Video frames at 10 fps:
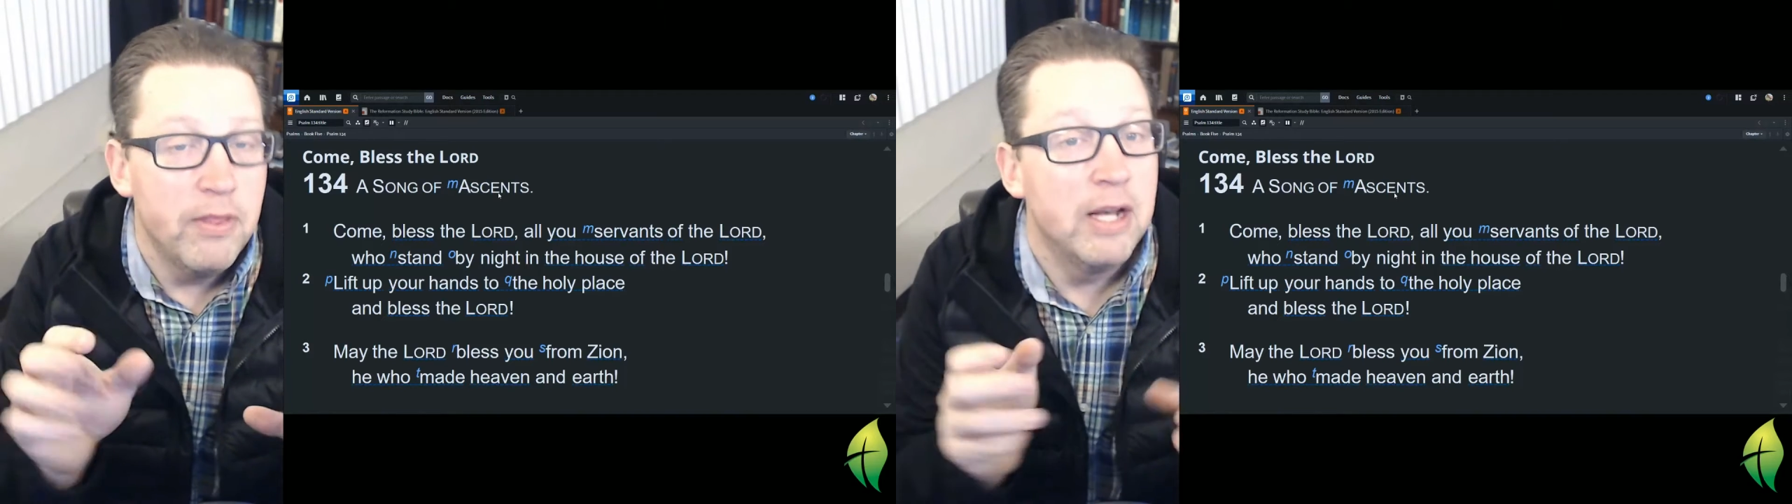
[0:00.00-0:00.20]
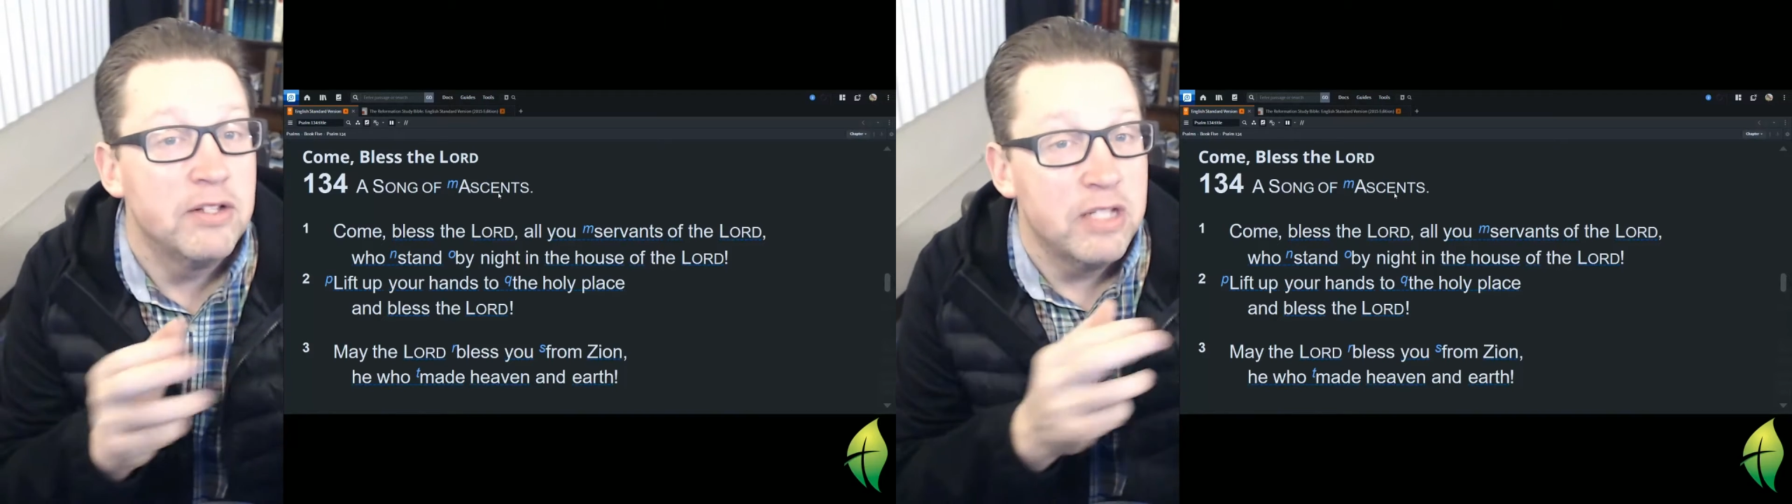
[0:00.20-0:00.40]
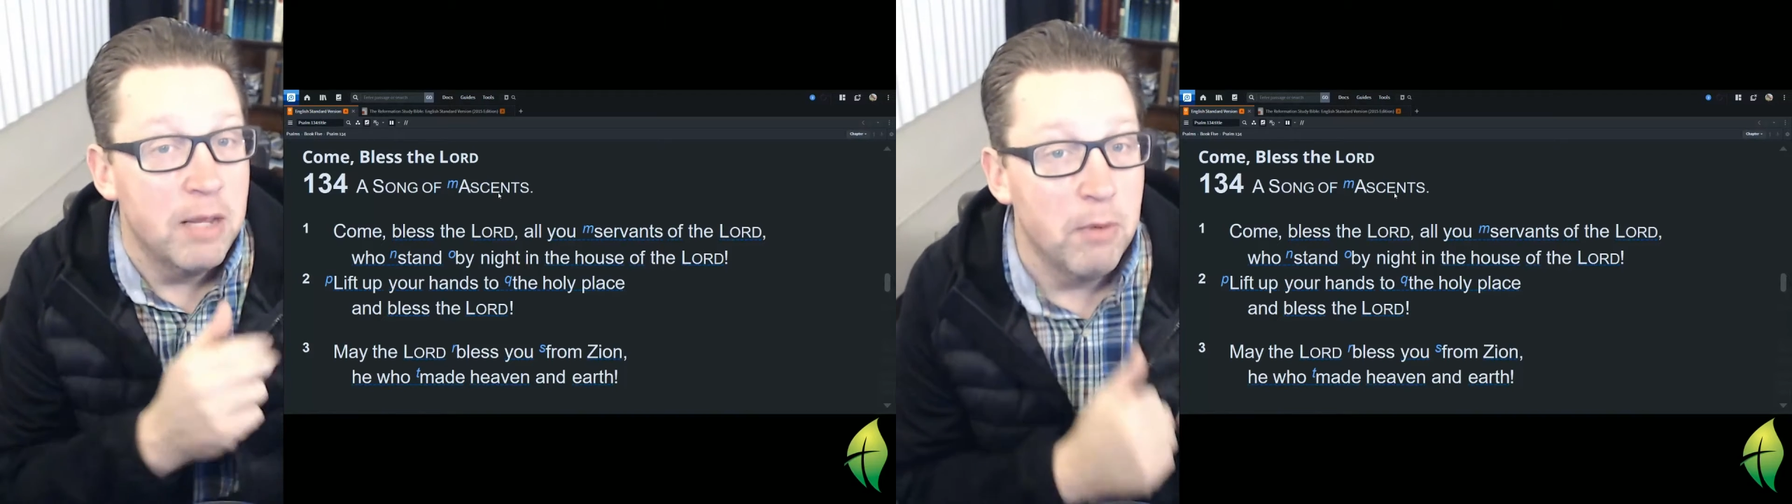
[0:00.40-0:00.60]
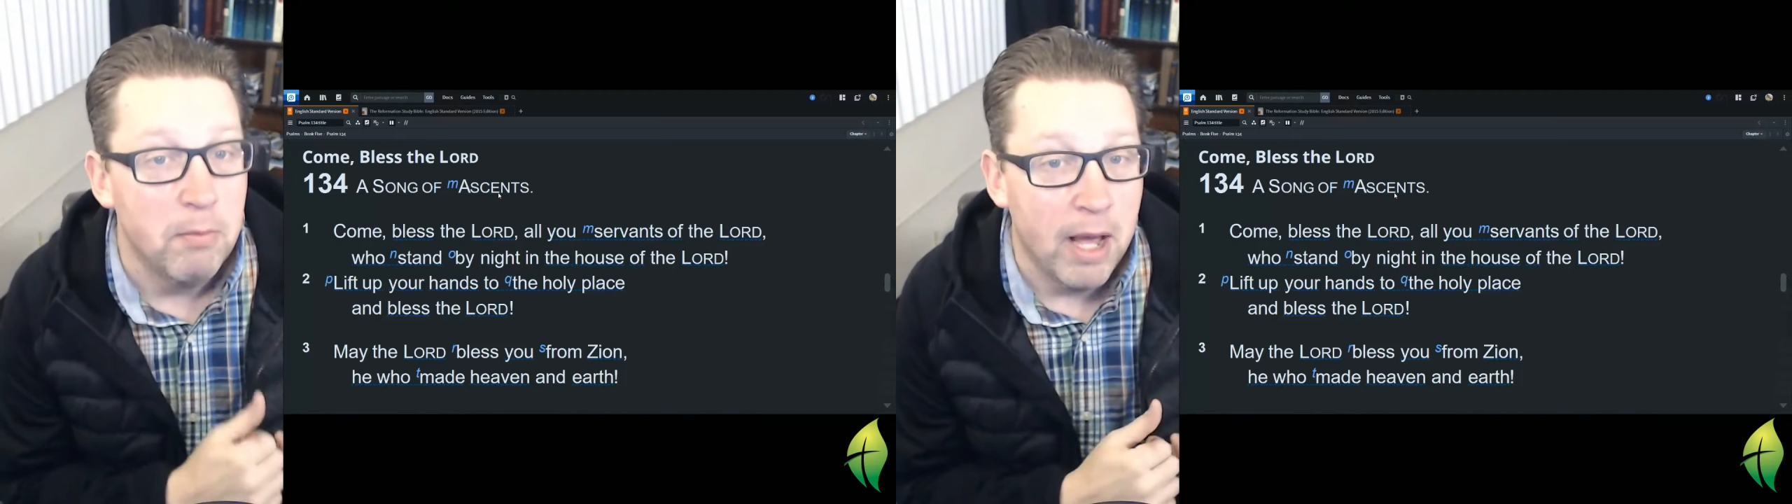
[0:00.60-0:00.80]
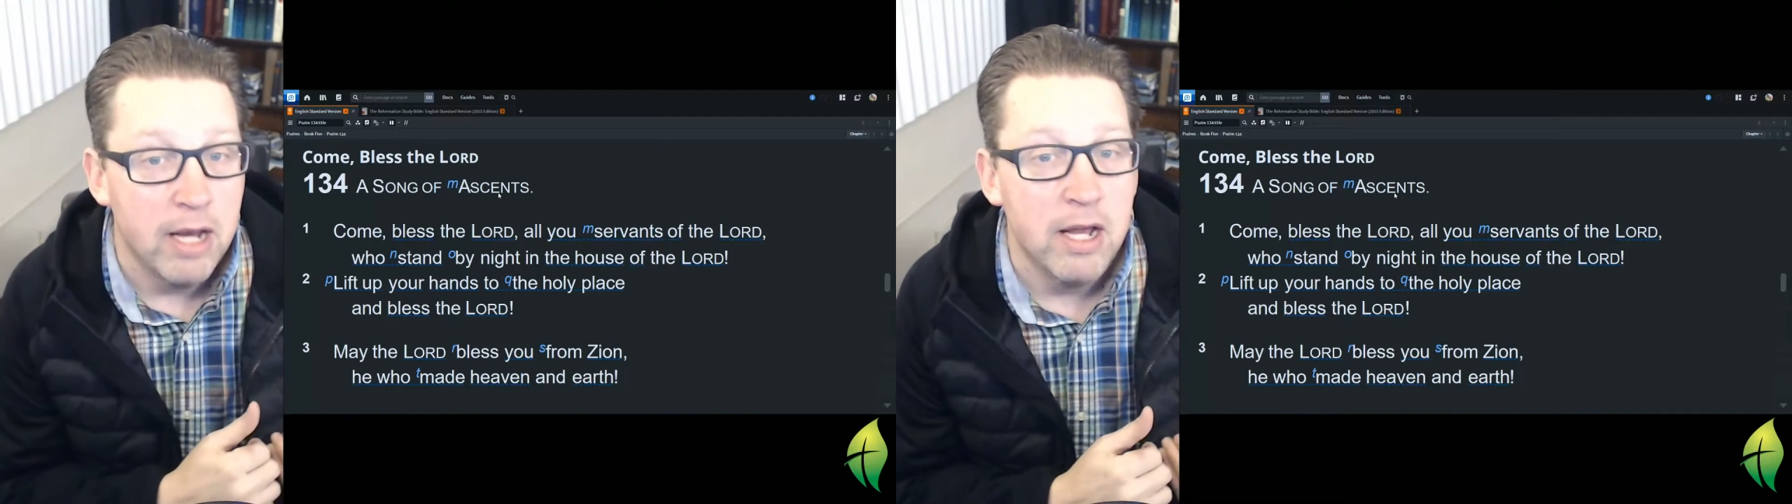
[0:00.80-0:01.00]
then a statement
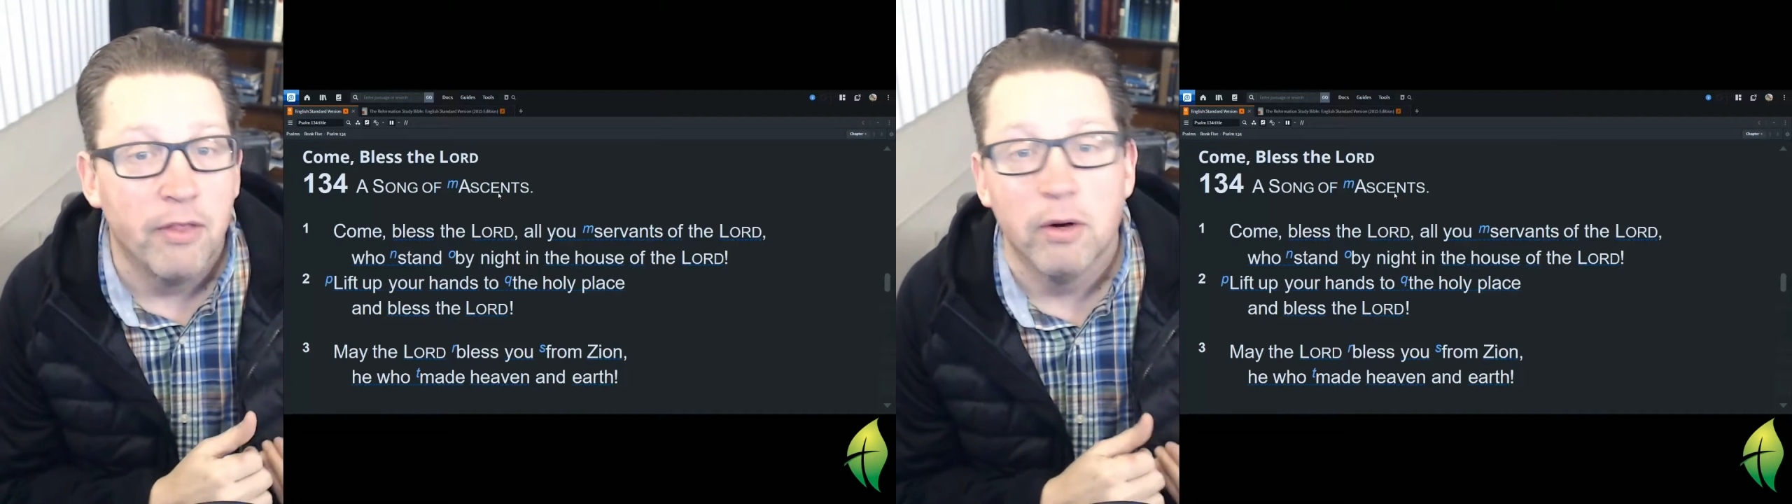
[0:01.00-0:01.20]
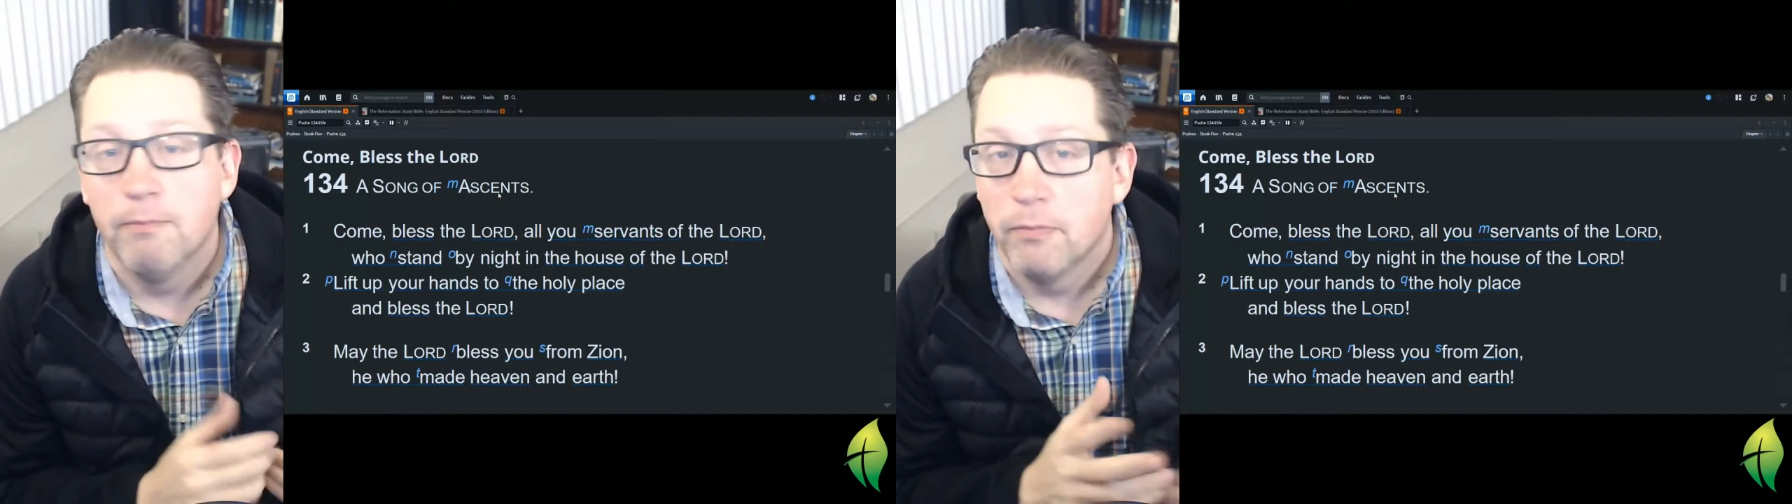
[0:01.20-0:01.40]
by another.